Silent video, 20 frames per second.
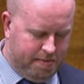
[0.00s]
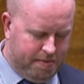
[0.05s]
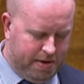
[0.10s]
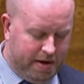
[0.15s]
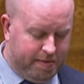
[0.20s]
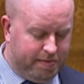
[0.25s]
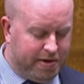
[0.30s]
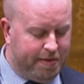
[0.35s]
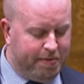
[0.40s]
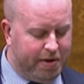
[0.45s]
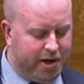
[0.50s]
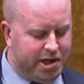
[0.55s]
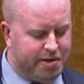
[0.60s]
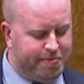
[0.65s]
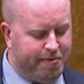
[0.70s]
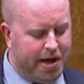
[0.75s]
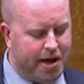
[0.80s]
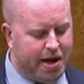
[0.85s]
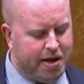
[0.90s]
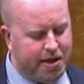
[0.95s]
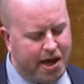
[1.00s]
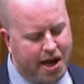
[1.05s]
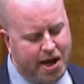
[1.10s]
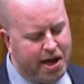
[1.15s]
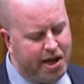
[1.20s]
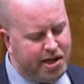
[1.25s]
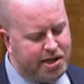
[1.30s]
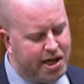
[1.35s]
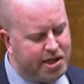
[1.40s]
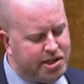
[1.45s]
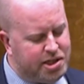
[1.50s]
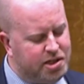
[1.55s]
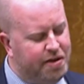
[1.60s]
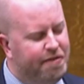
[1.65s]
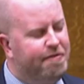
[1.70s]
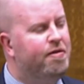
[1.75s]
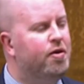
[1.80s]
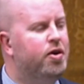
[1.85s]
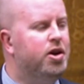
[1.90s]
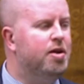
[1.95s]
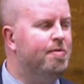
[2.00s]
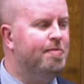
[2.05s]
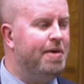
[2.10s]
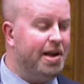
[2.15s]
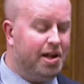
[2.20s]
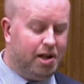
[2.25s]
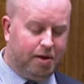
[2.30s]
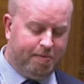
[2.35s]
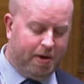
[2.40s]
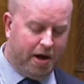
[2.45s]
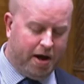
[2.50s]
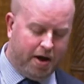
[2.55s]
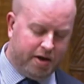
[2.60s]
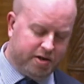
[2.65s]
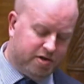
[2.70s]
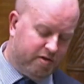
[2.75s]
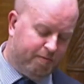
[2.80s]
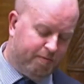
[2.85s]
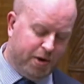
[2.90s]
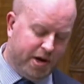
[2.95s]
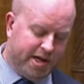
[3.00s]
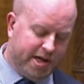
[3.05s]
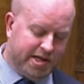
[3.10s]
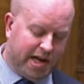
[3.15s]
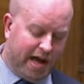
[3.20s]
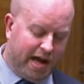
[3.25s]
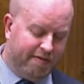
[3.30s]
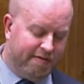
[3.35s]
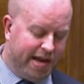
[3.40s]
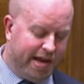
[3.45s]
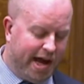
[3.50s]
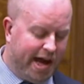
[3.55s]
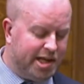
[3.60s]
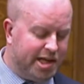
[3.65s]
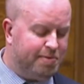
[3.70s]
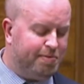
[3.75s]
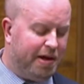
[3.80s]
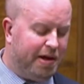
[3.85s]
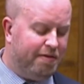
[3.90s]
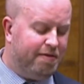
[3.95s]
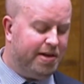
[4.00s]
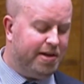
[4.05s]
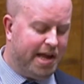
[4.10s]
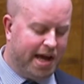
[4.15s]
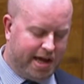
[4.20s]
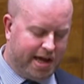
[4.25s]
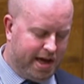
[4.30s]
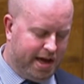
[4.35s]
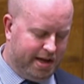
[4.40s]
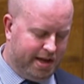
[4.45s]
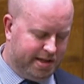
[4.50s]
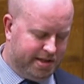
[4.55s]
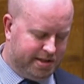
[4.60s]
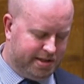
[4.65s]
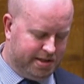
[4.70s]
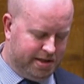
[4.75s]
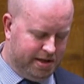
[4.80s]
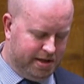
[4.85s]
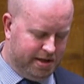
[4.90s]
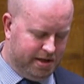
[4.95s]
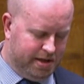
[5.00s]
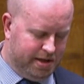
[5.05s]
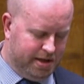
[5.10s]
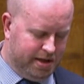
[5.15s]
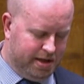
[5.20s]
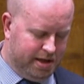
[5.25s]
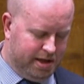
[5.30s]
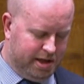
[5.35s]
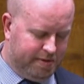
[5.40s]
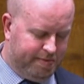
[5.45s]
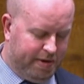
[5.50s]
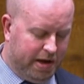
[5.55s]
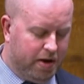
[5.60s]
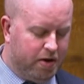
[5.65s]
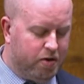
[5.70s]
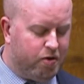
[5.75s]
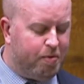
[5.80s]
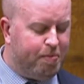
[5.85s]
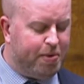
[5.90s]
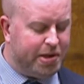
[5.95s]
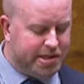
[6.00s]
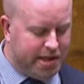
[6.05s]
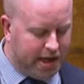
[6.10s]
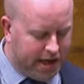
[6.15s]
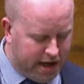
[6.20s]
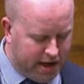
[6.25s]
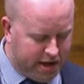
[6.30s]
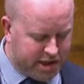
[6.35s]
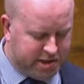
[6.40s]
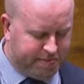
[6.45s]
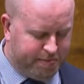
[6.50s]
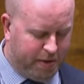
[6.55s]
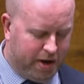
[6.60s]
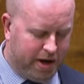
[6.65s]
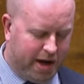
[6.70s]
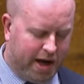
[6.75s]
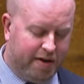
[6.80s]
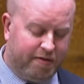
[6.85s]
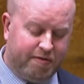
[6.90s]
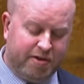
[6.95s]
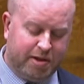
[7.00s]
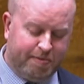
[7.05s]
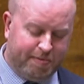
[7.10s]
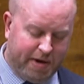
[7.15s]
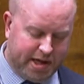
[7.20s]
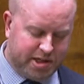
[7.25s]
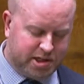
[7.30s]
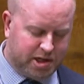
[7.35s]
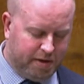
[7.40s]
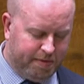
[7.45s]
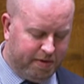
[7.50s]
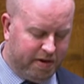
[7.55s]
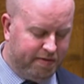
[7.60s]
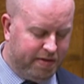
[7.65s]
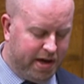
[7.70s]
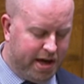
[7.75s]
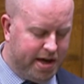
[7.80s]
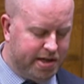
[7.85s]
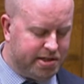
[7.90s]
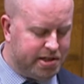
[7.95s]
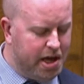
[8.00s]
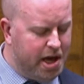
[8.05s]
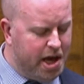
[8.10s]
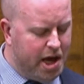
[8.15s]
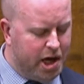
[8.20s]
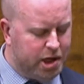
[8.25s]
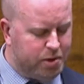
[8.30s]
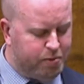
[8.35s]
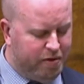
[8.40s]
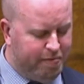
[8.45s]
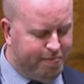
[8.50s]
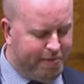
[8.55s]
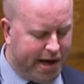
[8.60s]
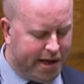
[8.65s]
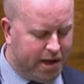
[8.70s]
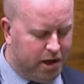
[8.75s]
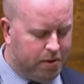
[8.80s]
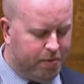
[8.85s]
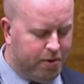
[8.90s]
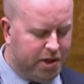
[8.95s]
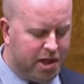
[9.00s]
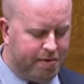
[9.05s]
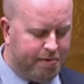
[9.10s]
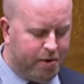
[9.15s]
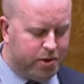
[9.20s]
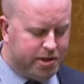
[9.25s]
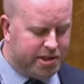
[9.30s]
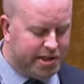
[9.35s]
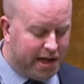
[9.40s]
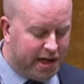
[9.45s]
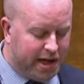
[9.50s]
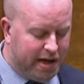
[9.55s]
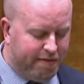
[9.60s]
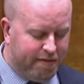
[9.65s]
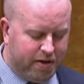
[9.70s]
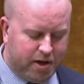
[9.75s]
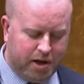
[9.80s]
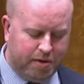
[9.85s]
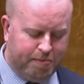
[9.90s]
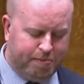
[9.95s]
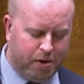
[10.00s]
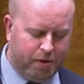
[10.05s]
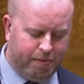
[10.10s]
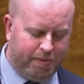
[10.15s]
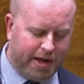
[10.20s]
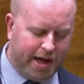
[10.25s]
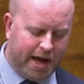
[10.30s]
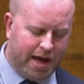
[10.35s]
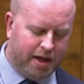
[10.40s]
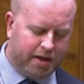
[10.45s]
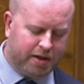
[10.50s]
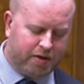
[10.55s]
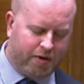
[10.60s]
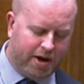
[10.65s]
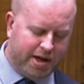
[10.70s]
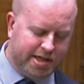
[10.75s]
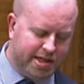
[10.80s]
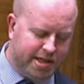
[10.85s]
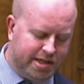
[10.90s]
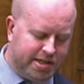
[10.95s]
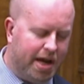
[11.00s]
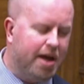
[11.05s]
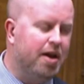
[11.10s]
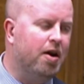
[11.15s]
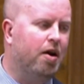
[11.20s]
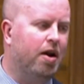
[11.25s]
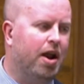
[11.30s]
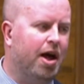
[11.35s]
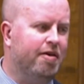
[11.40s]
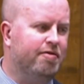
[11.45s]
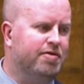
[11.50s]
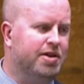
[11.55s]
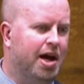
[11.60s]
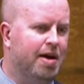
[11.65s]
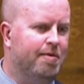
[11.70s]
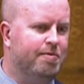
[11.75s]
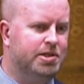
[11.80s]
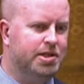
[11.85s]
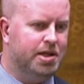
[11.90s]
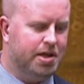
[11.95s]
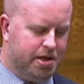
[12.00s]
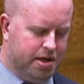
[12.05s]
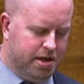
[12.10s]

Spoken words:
Madam Deputy Speaker, the NHS is a fundamental part of British life and has been for decades. It's been under a particular spotlight for the past couple of years as we've battled with the most significant public health crisis in our lifetimes.